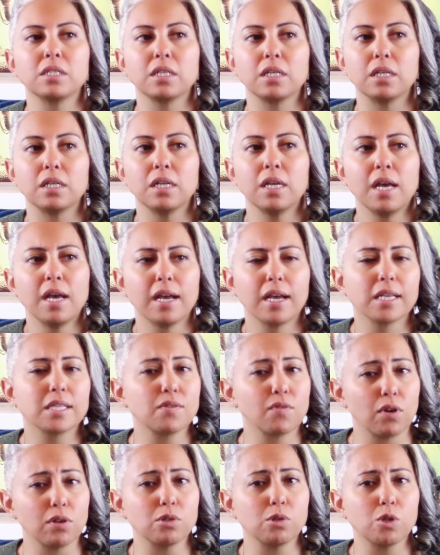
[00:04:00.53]
skin. Because
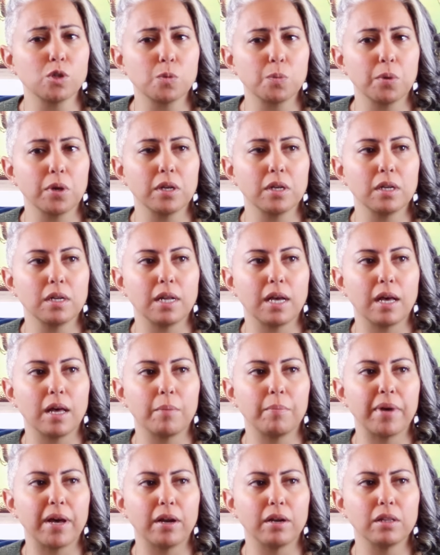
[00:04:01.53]
I've also sprayed it
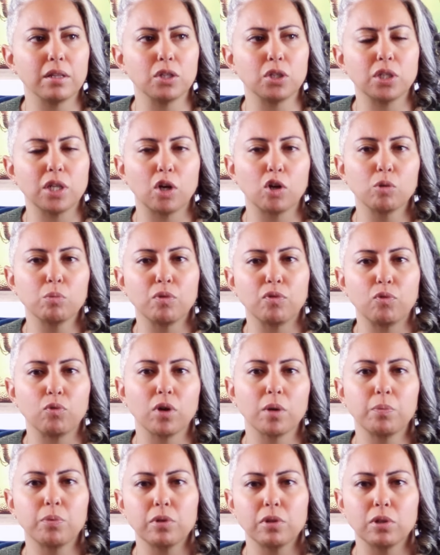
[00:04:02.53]
um, out of the shower
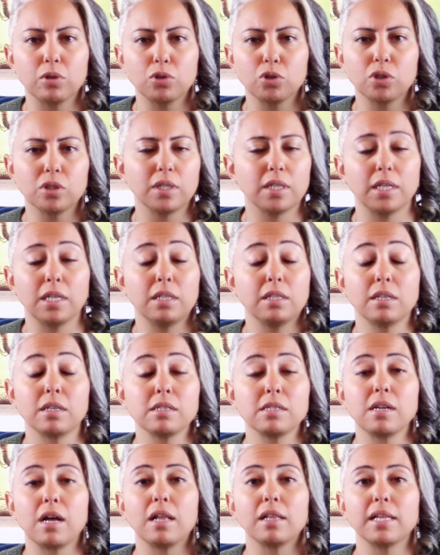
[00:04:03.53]
before I put lotion and it
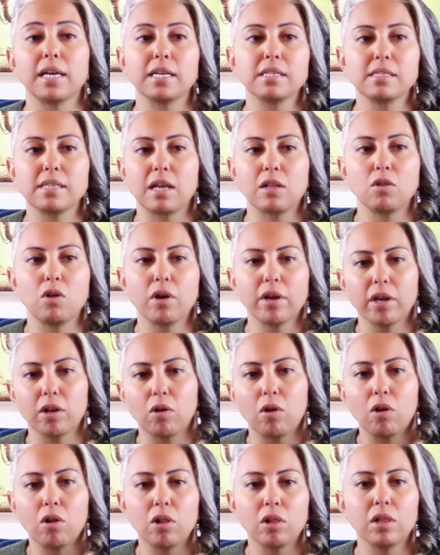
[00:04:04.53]
does not last that long at
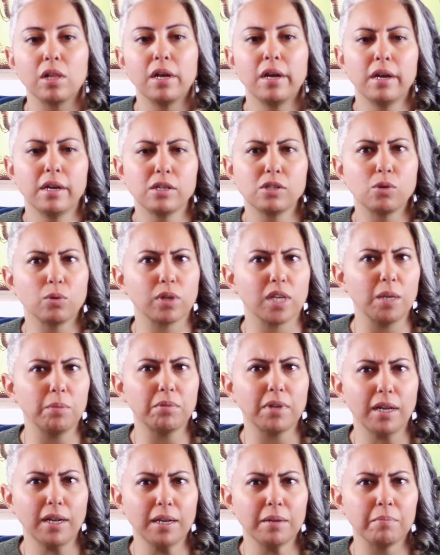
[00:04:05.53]
all. So
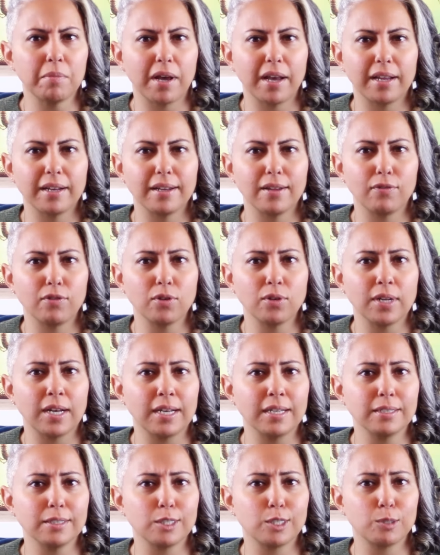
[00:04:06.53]
keep that in mind. If you're
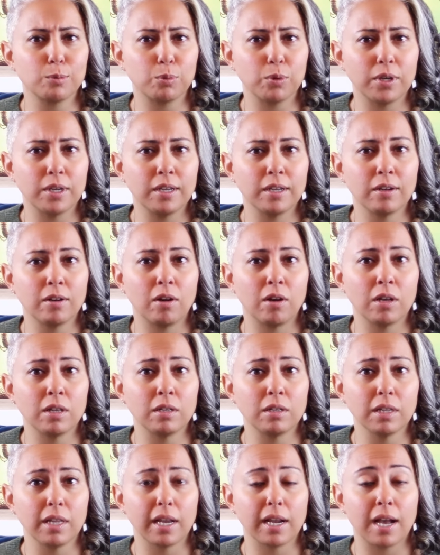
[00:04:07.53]
not spraying
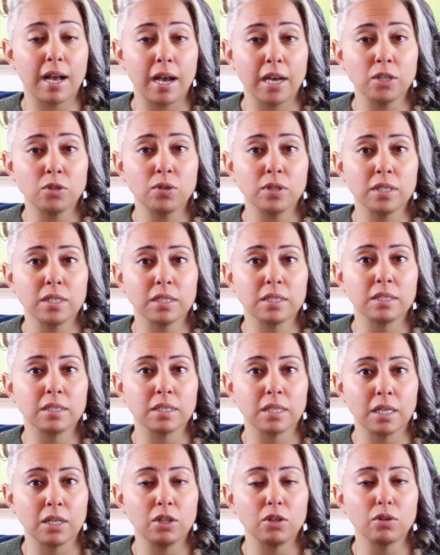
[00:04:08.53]
on like hydrated
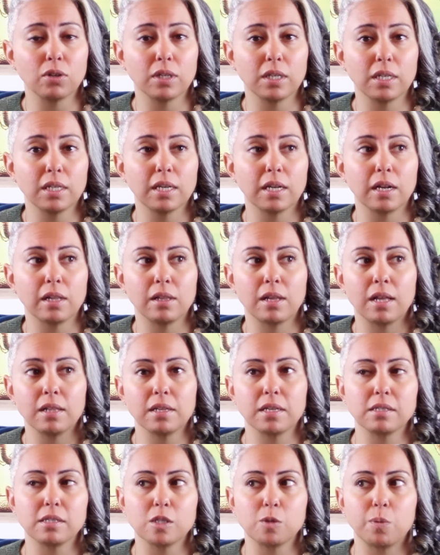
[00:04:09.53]
skin, you're going to get a lot
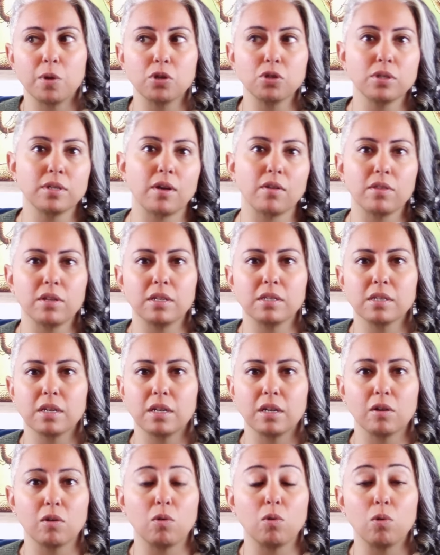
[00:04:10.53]
less, especially now that it's
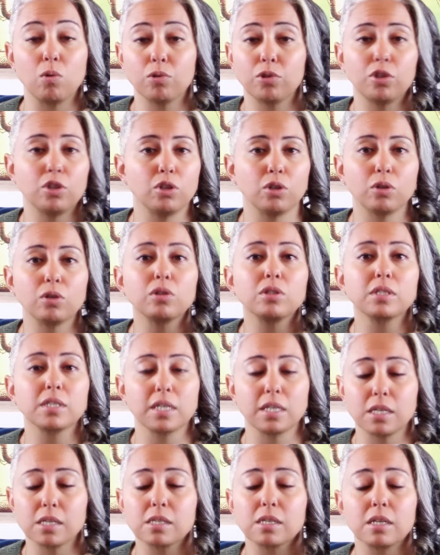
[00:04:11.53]
getting cold. Your
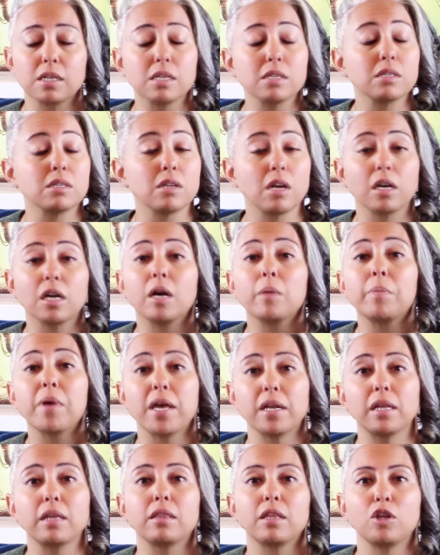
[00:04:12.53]
skin is going to suck up
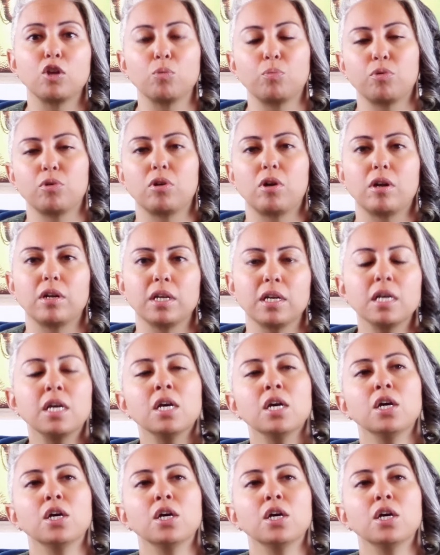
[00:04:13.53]
anything you put on it.